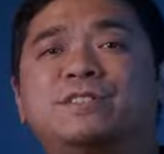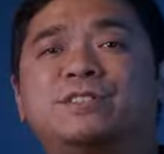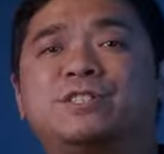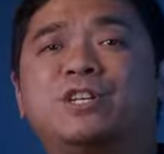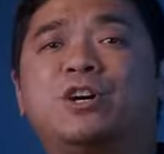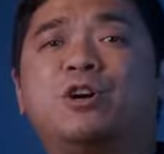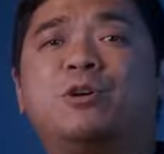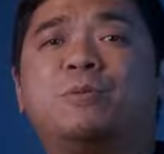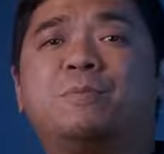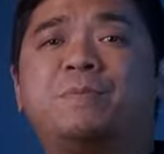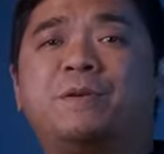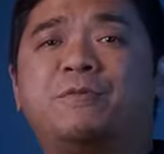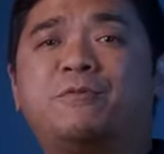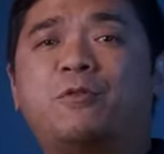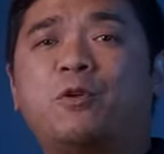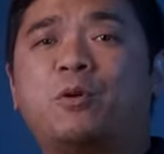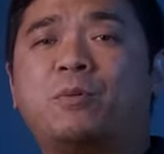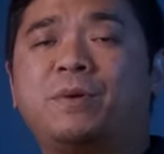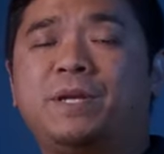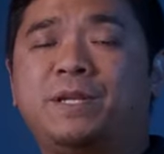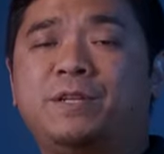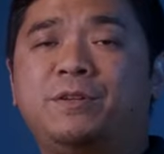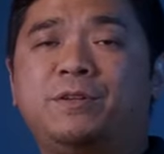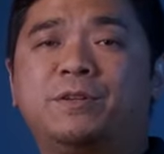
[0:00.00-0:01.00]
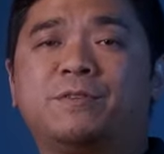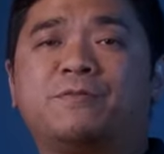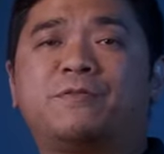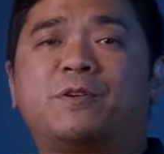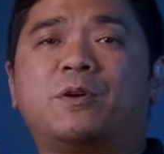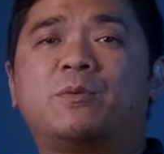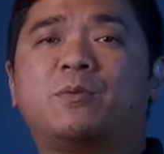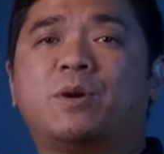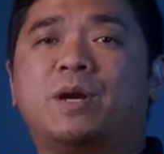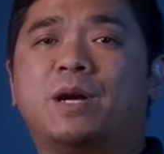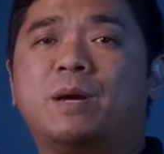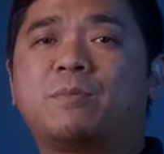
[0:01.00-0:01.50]
So before we do the
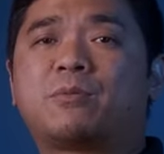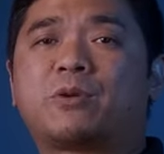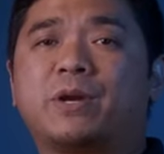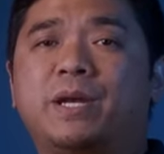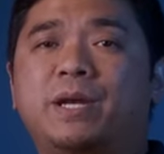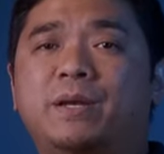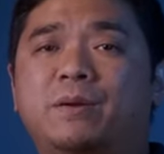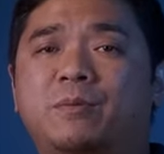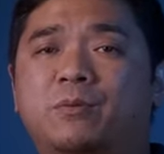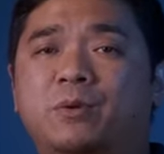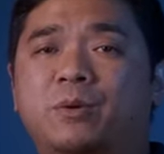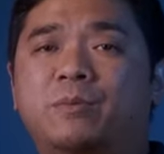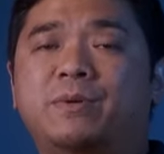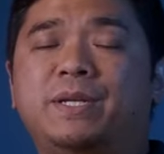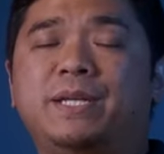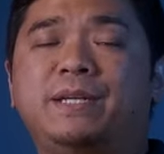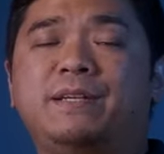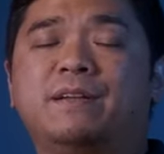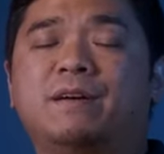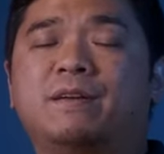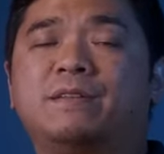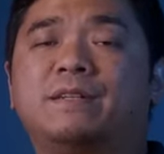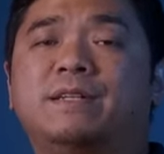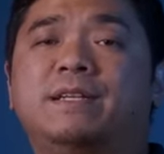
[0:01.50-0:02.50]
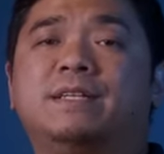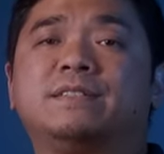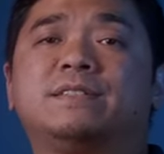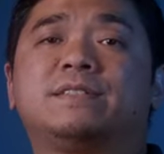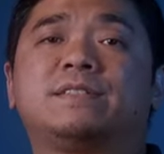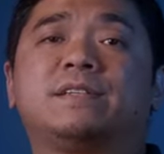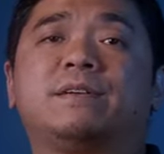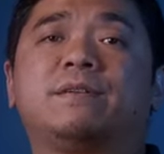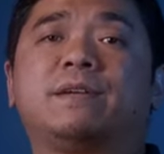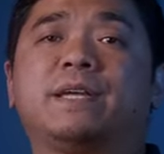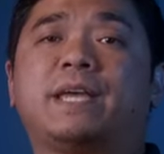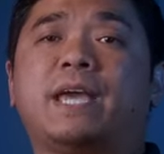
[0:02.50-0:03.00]
firmware upgrade, we will need all the
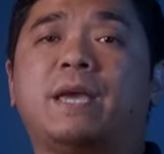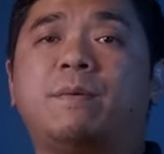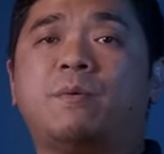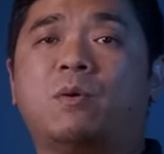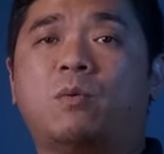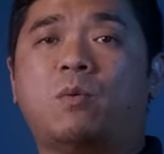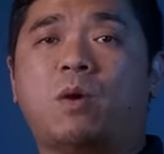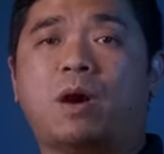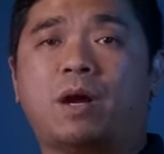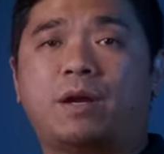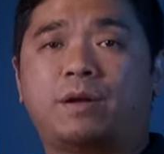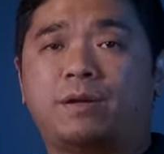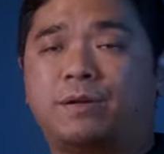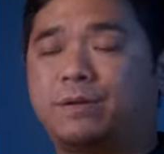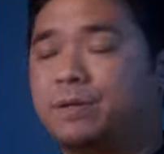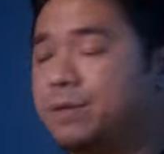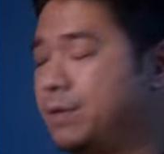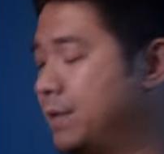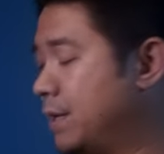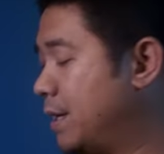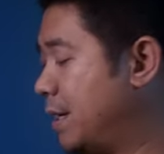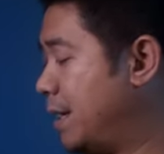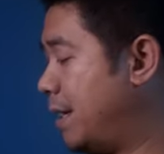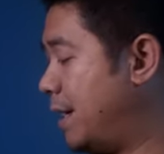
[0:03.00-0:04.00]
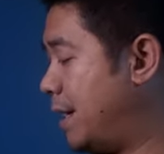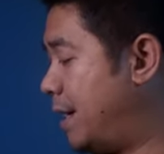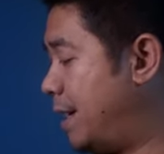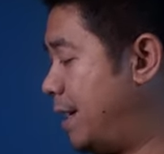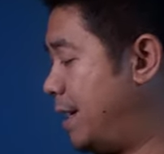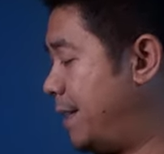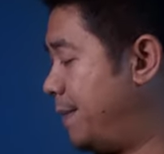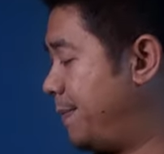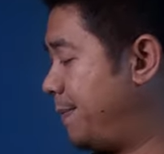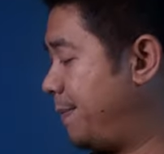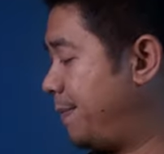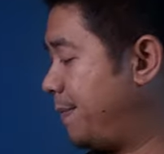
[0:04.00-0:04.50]
necessary cable wire.
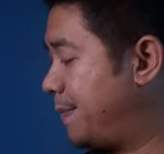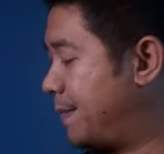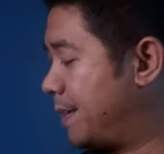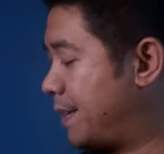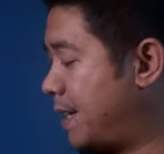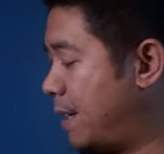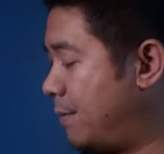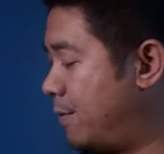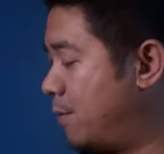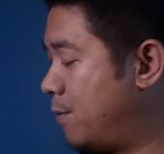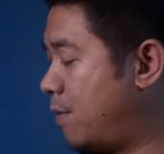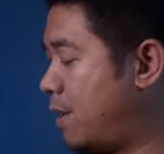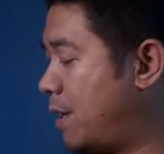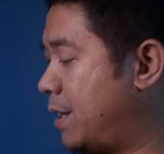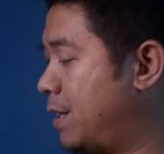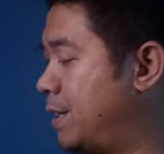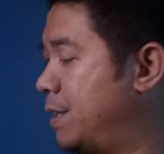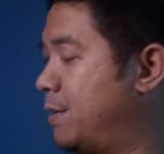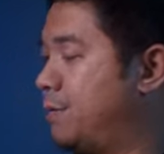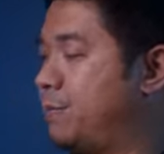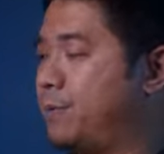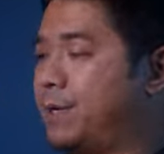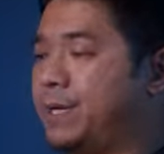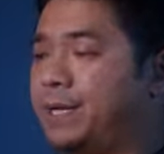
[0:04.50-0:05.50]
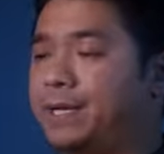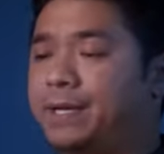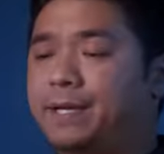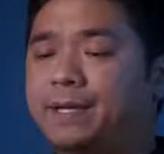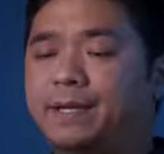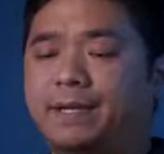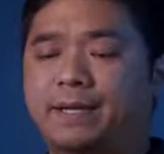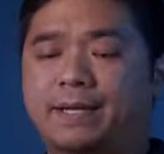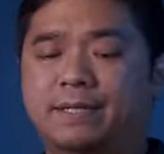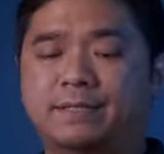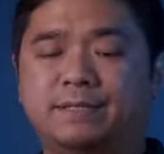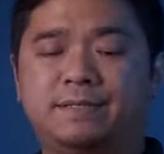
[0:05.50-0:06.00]
And the cable wire we
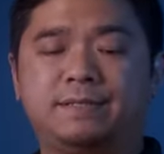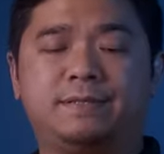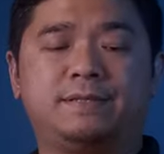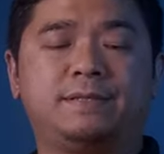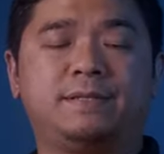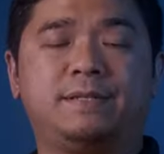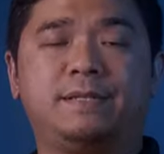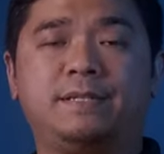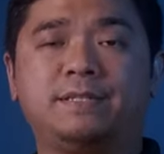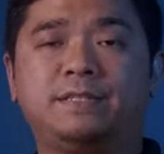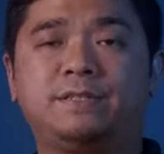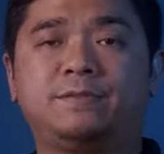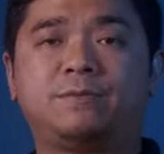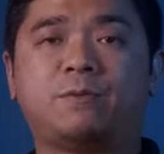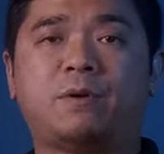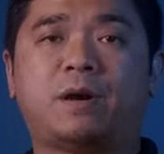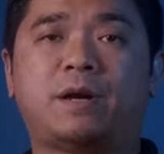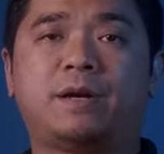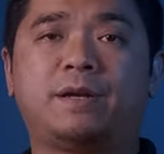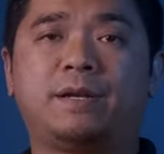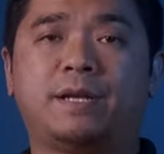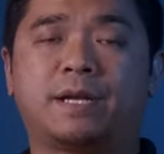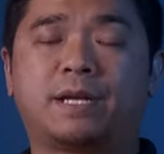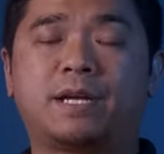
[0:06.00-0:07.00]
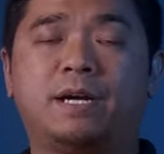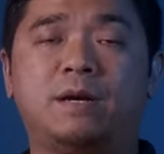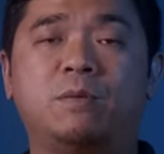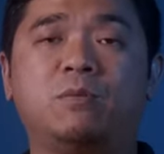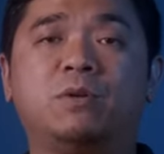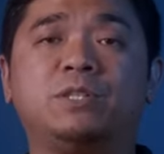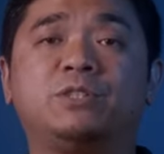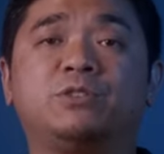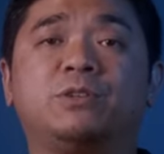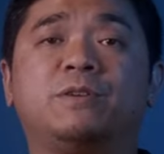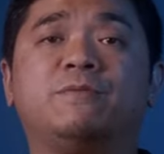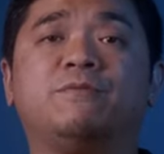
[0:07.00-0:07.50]
need is this wire that comes
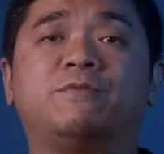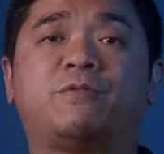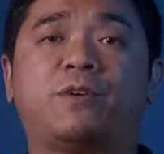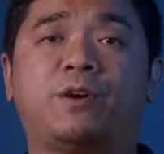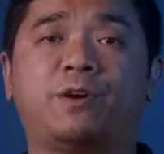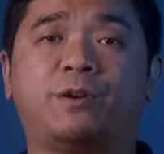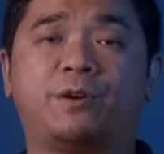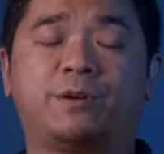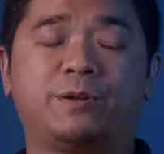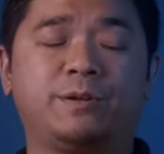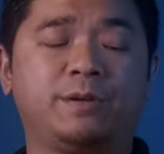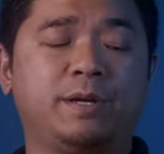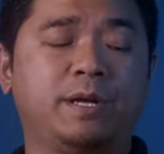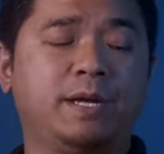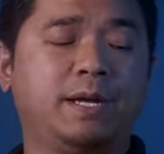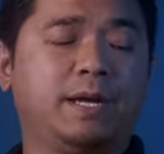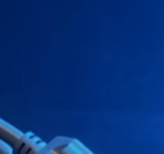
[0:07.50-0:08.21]
with your inverter.